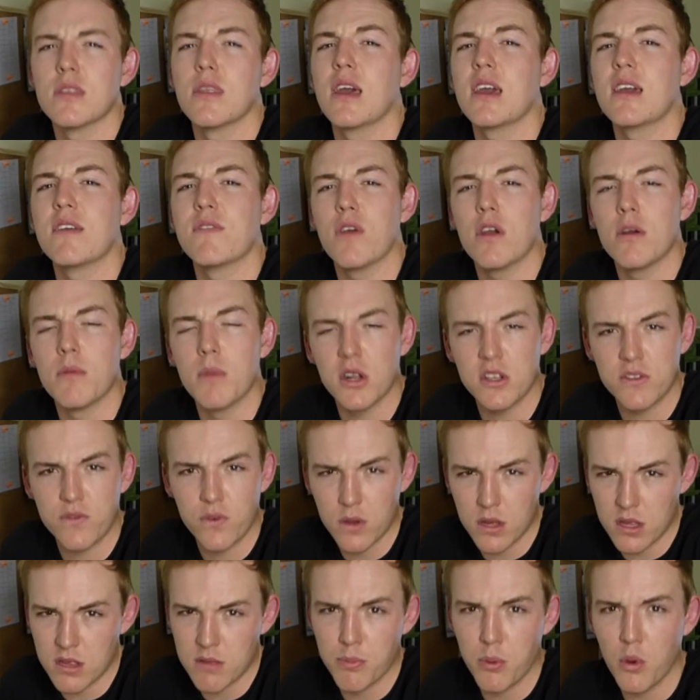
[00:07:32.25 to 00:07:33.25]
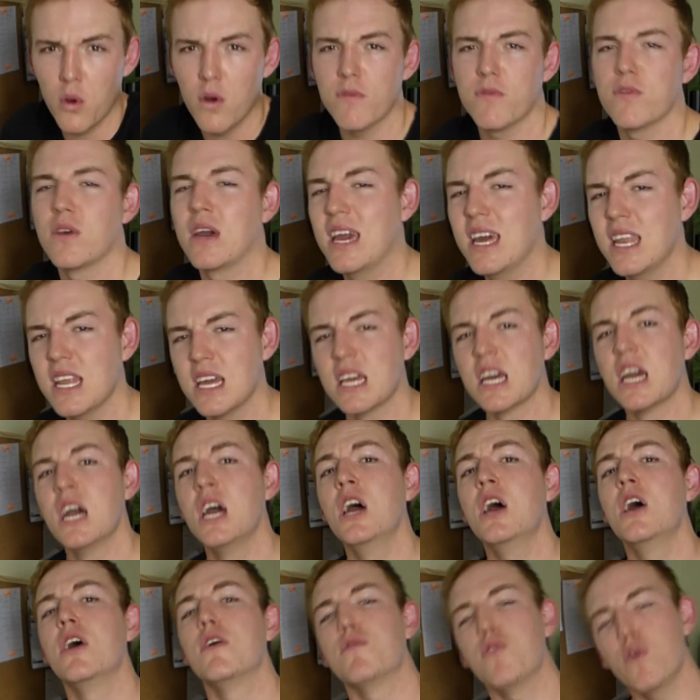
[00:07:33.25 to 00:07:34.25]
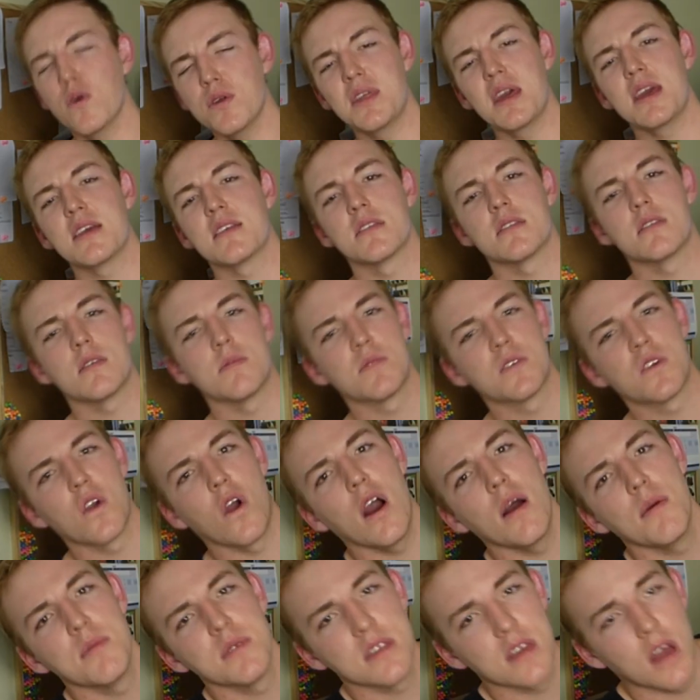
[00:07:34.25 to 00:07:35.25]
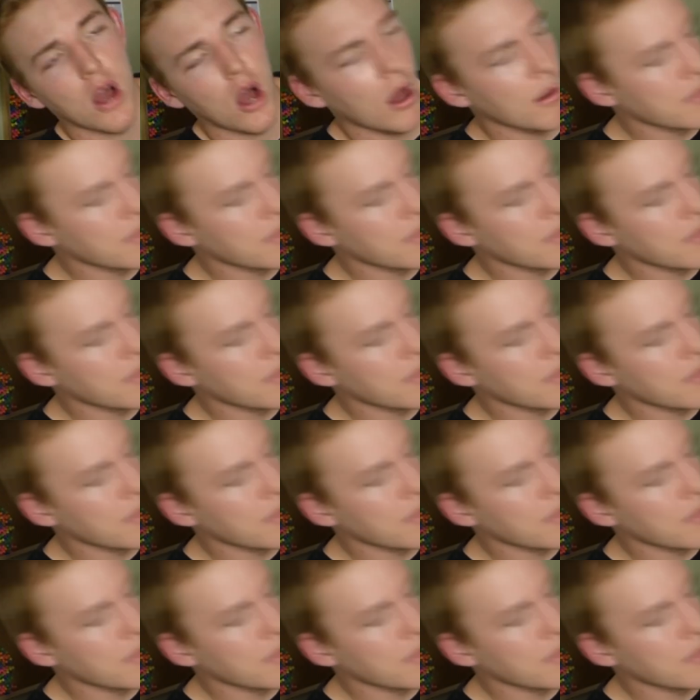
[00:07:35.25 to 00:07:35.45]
And thank you very much for your support for hitting 4,000 subscribers.